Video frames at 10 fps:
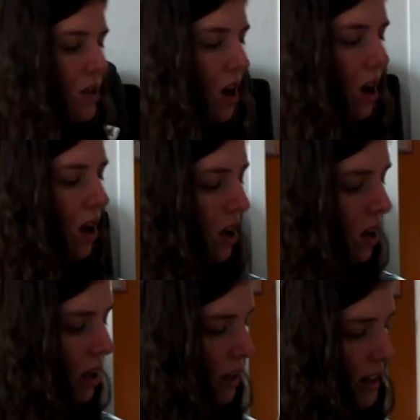are
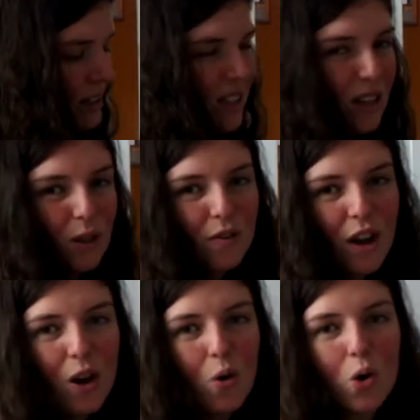like
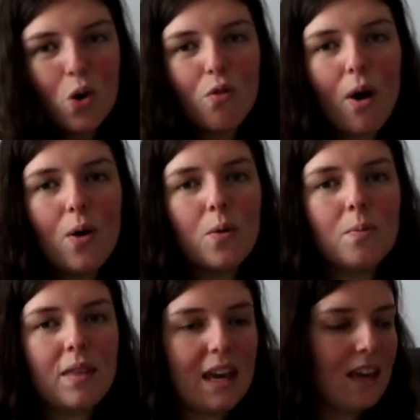silver or
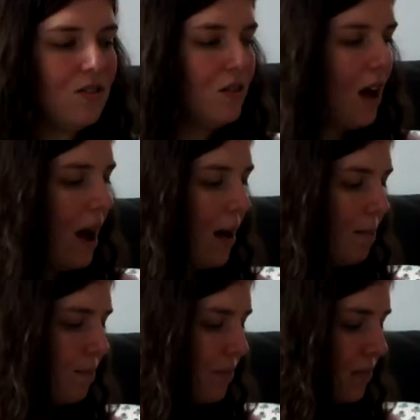chrome, they
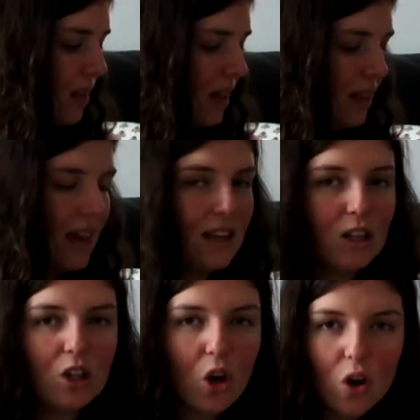they
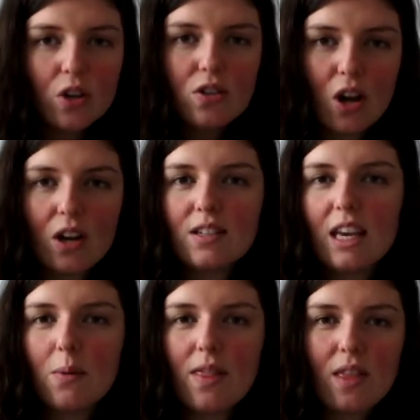look
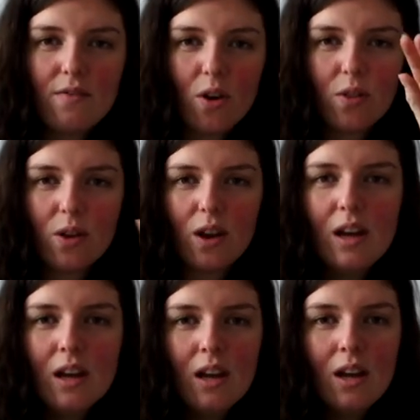dirty when they've got the
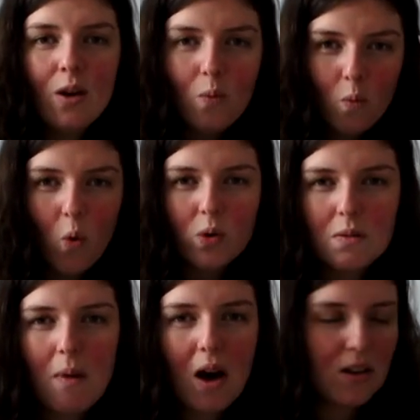
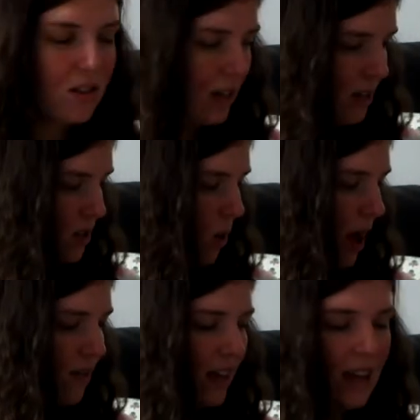watermarks on it, so
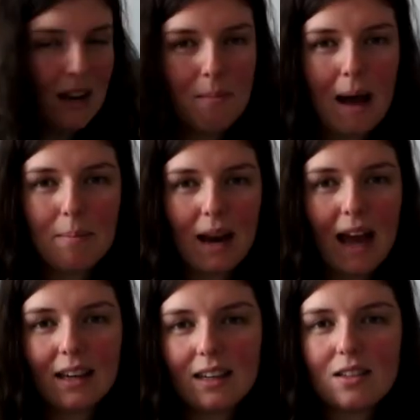having it in a matte
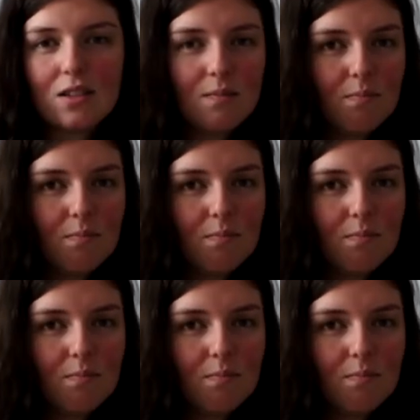black is